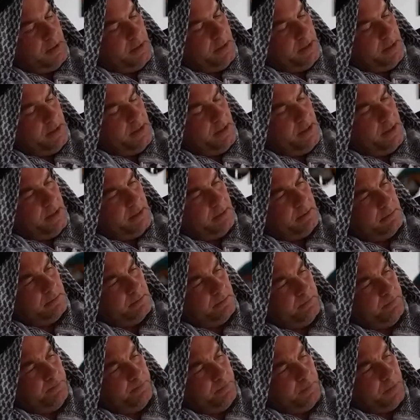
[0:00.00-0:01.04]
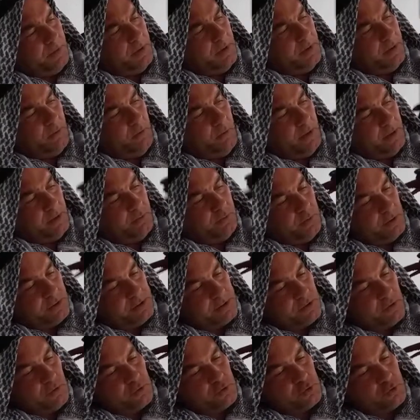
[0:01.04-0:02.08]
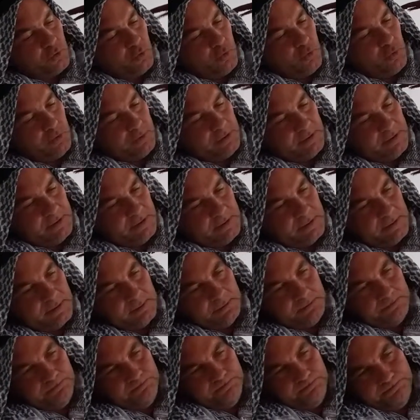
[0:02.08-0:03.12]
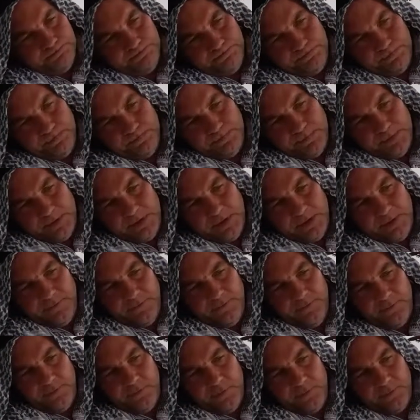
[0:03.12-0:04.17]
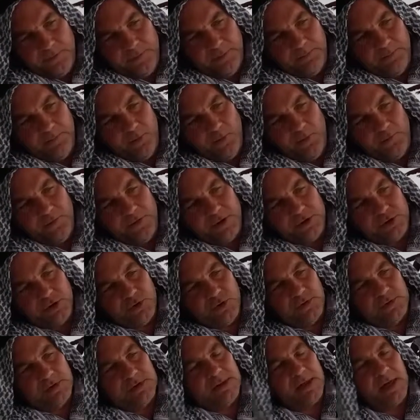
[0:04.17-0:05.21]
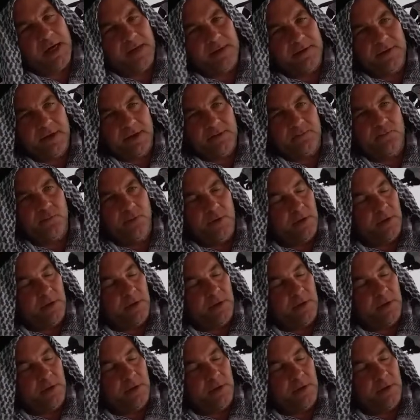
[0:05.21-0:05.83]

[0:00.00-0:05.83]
And in a way it was also good from the professional side that